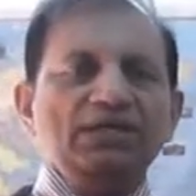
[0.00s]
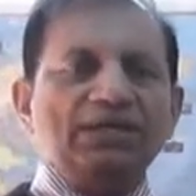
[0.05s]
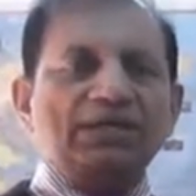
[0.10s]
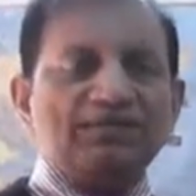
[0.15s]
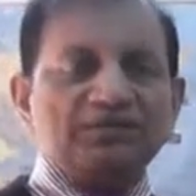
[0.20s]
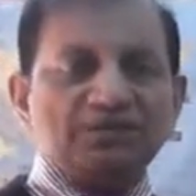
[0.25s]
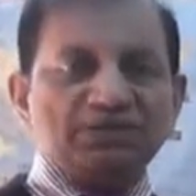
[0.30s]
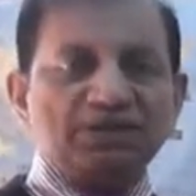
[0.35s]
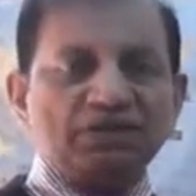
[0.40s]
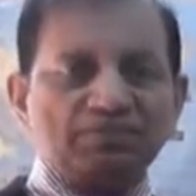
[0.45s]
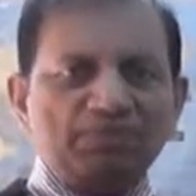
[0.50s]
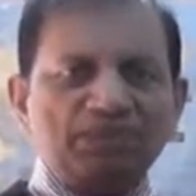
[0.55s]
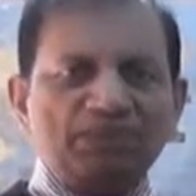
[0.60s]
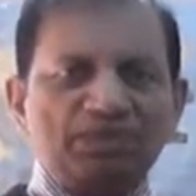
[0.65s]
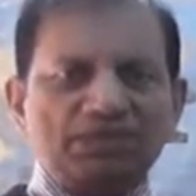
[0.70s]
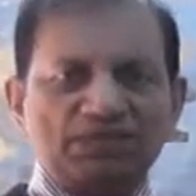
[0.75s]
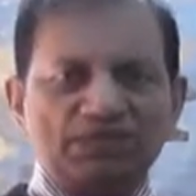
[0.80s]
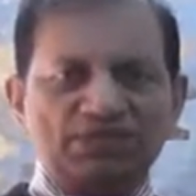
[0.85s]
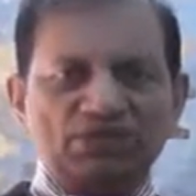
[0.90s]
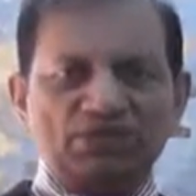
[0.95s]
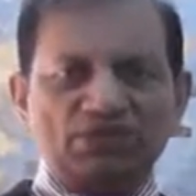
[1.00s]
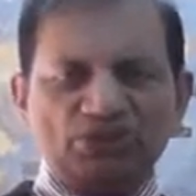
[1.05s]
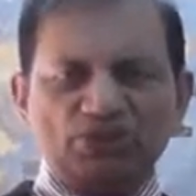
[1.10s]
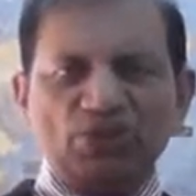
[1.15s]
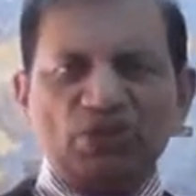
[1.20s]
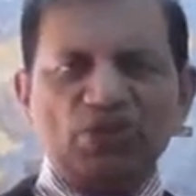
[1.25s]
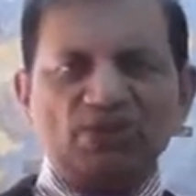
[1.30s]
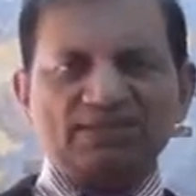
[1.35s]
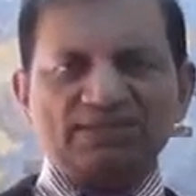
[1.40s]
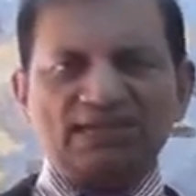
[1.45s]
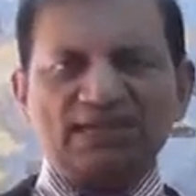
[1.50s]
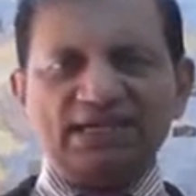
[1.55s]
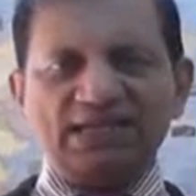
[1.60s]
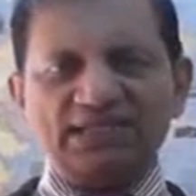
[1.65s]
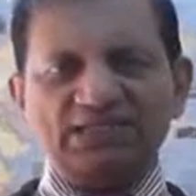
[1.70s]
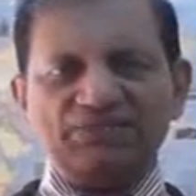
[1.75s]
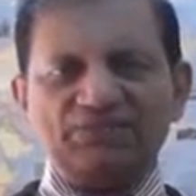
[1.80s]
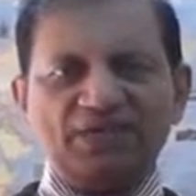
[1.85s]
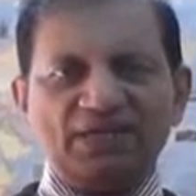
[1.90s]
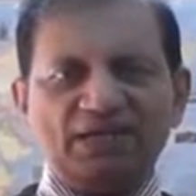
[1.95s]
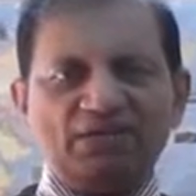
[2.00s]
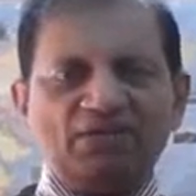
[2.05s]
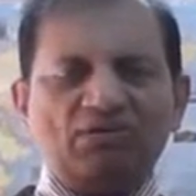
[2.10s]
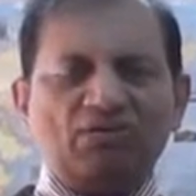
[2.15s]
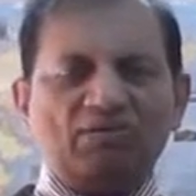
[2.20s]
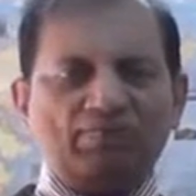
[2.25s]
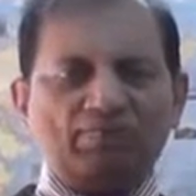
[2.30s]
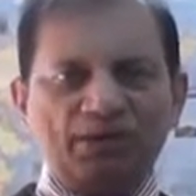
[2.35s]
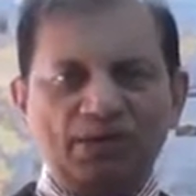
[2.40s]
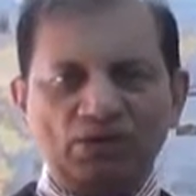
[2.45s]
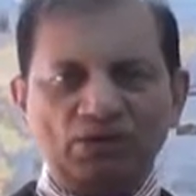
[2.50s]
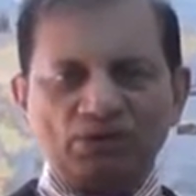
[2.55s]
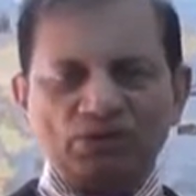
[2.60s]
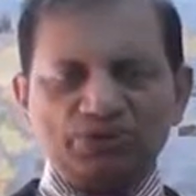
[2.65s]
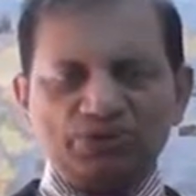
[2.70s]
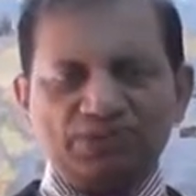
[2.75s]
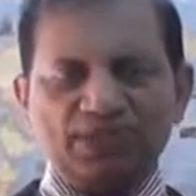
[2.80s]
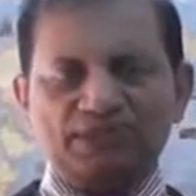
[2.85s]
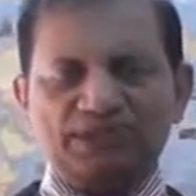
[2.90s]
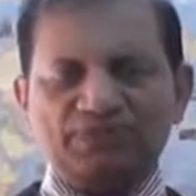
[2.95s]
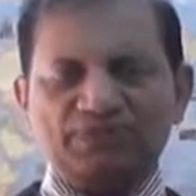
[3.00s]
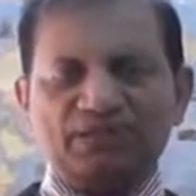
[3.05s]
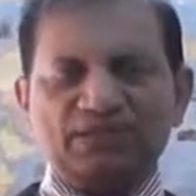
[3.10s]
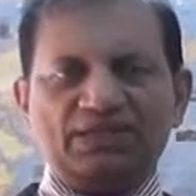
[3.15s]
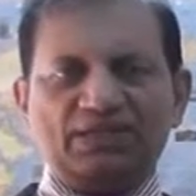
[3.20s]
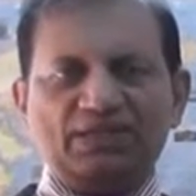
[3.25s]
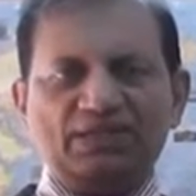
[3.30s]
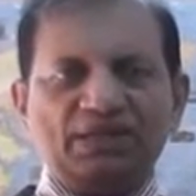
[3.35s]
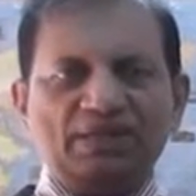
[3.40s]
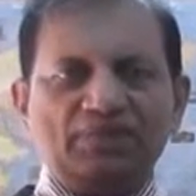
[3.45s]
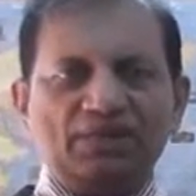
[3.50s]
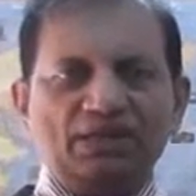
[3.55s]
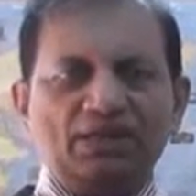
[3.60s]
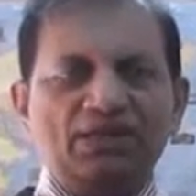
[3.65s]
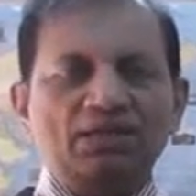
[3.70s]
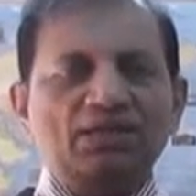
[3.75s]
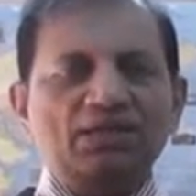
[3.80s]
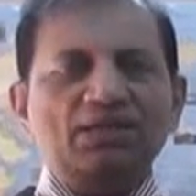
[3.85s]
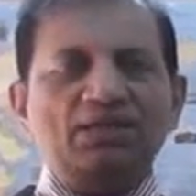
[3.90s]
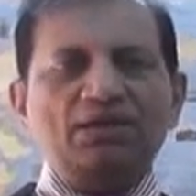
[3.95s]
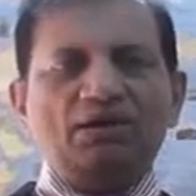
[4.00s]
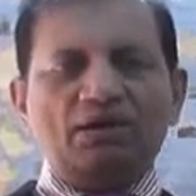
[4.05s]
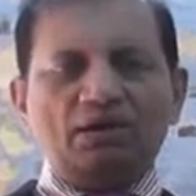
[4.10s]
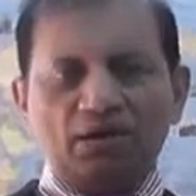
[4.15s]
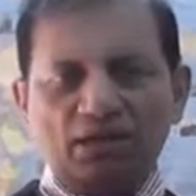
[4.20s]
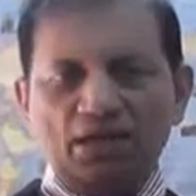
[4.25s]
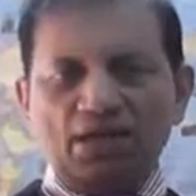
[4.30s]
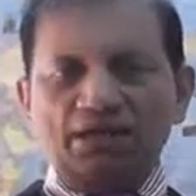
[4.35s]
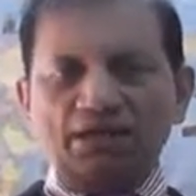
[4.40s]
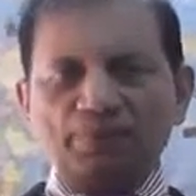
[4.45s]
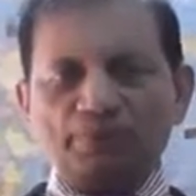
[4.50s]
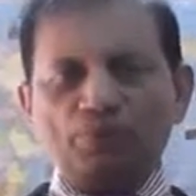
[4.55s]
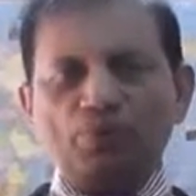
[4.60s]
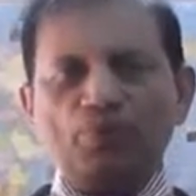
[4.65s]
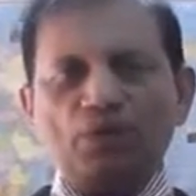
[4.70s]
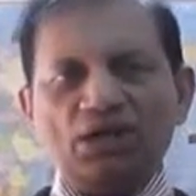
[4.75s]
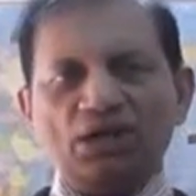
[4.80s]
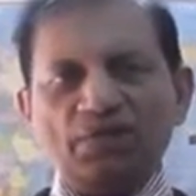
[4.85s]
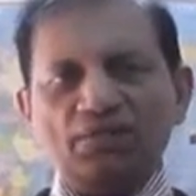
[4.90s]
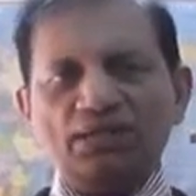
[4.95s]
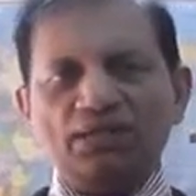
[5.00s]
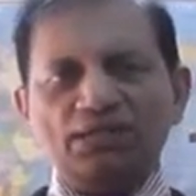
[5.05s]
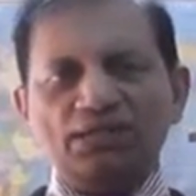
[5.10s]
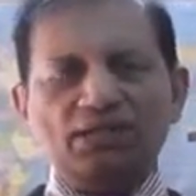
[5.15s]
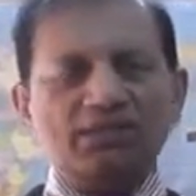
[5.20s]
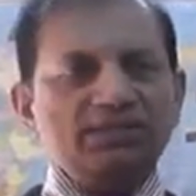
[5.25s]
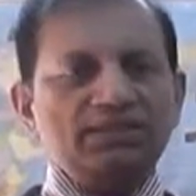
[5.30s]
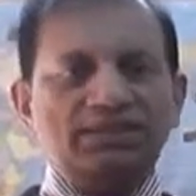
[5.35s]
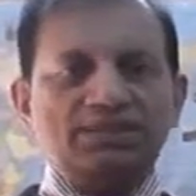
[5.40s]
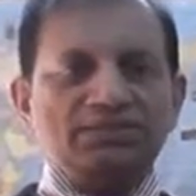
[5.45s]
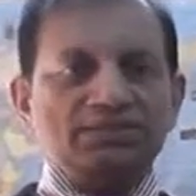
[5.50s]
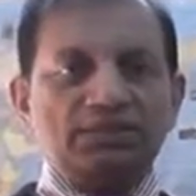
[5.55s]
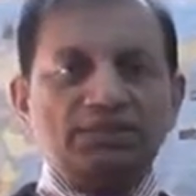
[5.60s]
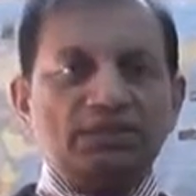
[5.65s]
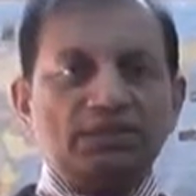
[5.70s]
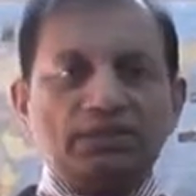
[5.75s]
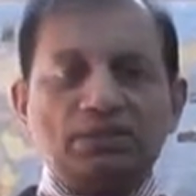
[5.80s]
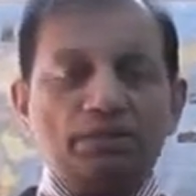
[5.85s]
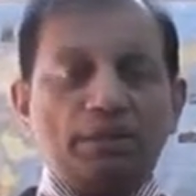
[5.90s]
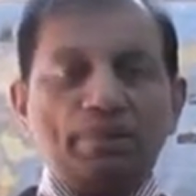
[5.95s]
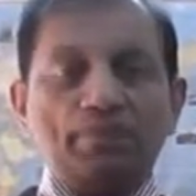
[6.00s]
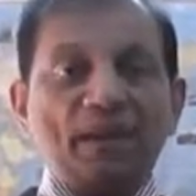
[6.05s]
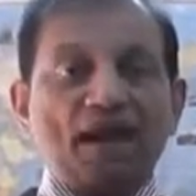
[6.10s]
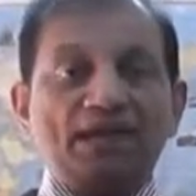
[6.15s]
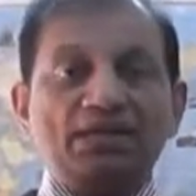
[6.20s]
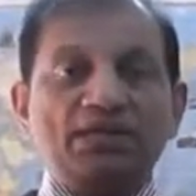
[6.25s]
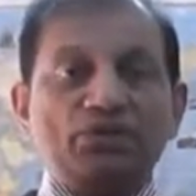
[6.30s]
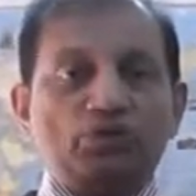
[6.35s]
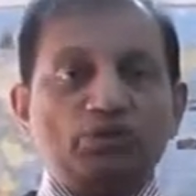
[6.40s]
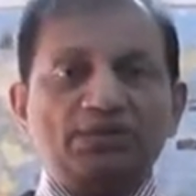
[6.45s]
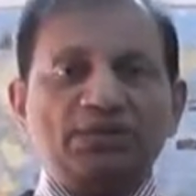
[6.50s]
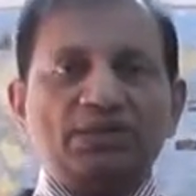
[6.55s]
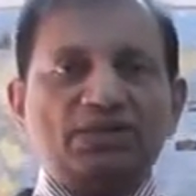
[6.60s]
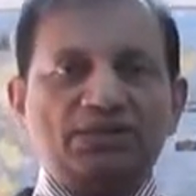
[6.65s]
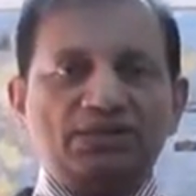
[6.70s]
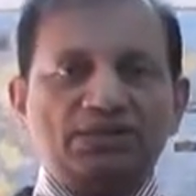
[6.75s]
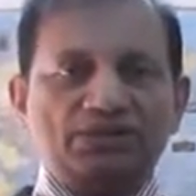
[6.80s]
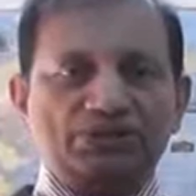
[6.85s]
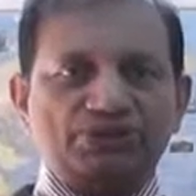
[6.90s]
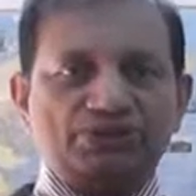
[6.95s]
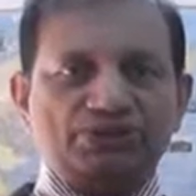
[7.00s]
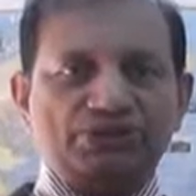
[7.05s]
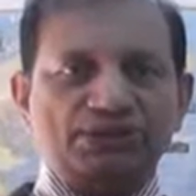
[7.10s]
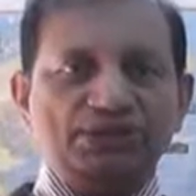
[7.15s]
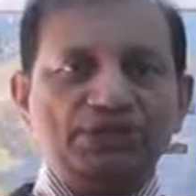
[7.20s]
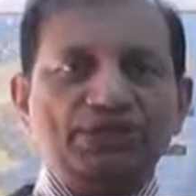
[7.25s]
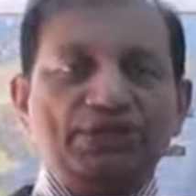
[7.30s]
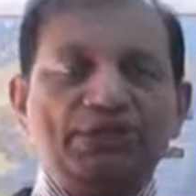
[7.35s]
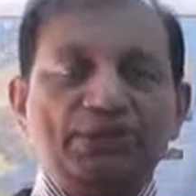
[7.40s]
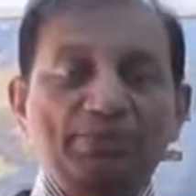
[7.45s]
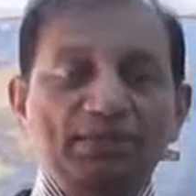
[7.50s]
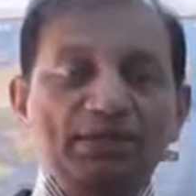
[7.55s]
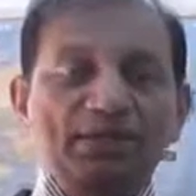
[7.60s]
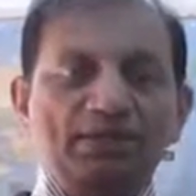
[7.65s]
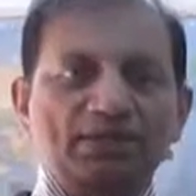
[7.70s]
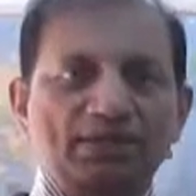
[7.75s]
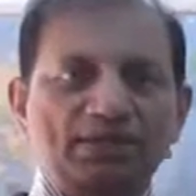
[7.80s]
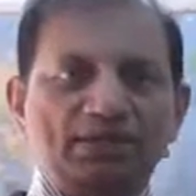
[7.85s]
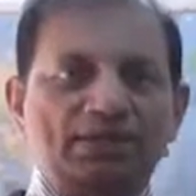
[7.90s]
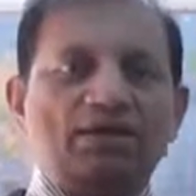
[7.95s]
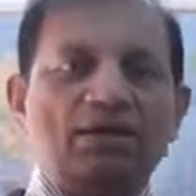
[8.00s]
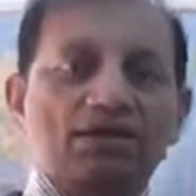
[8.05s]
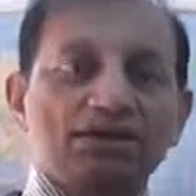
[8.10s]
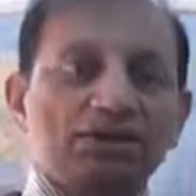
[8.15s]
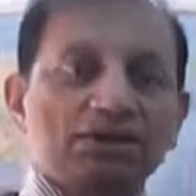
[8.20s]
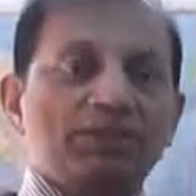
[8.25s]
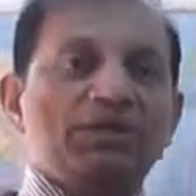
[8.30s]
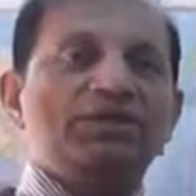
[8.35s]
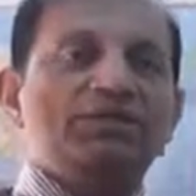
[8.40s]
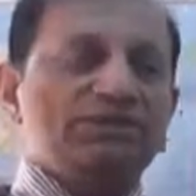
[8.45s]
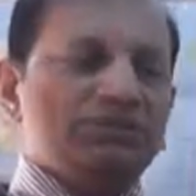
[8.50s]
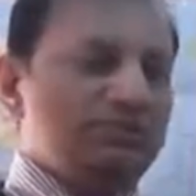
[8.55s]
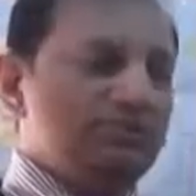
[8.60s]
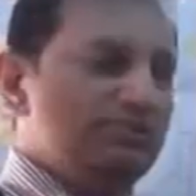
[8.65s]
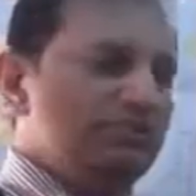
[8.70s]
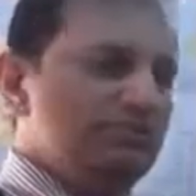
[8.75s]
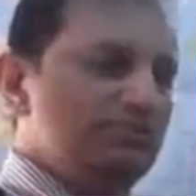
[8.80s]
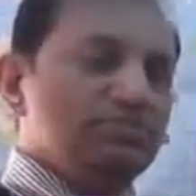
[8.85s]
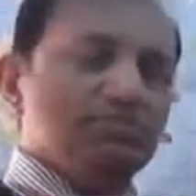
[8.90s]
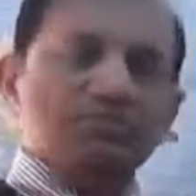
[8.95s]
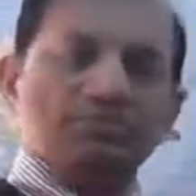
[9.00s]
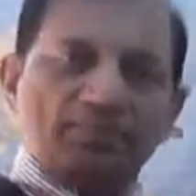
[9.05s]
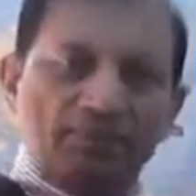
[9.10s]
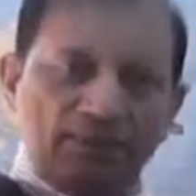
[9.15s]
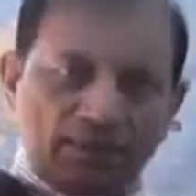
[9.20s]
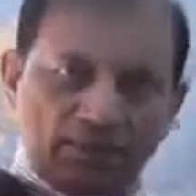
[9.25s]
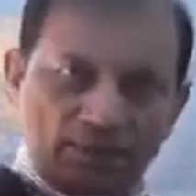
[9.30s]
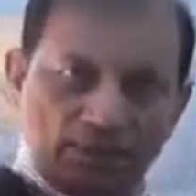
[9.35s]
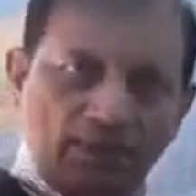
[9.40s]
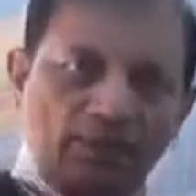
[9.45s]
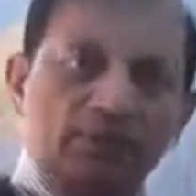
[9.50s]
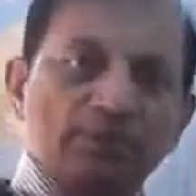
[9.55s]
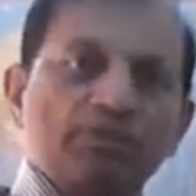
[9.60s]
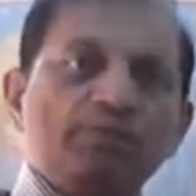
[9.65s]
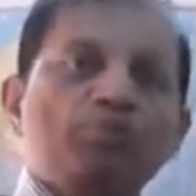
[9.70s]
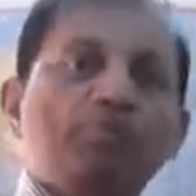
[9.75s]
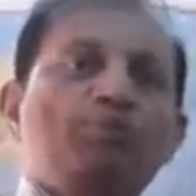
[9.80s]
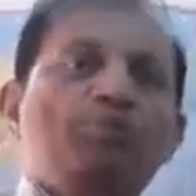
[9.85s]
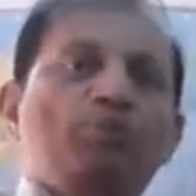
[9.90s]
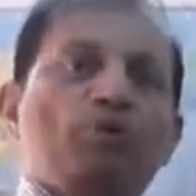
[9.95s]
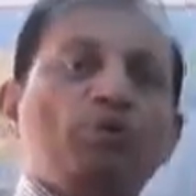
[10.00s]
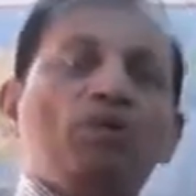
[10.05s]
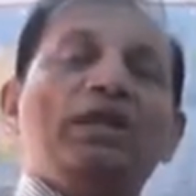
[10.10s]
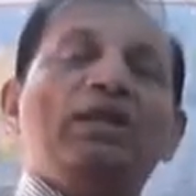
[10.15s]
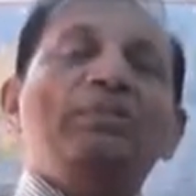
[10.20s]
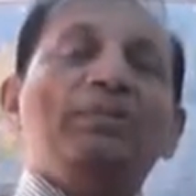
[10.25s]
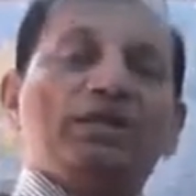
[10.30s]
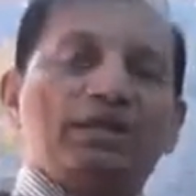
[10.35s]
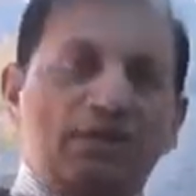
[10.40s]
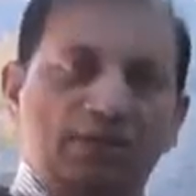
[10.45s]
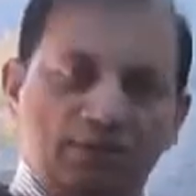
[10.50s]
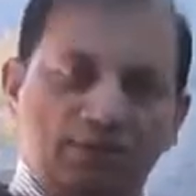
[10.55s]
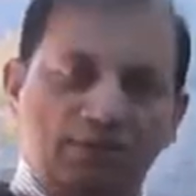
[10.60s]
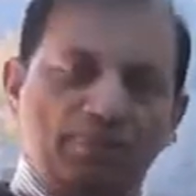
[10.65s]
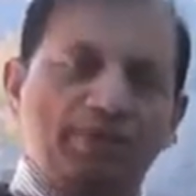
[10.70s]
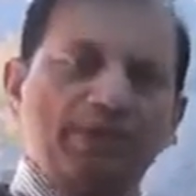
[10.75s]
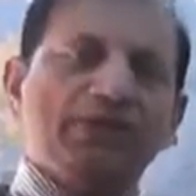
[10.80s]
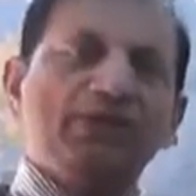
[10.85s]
If something is not satisfied or below satisfactory level or at a poor level, then they say that the matter to be addressed immediately, otherwise that program cannot be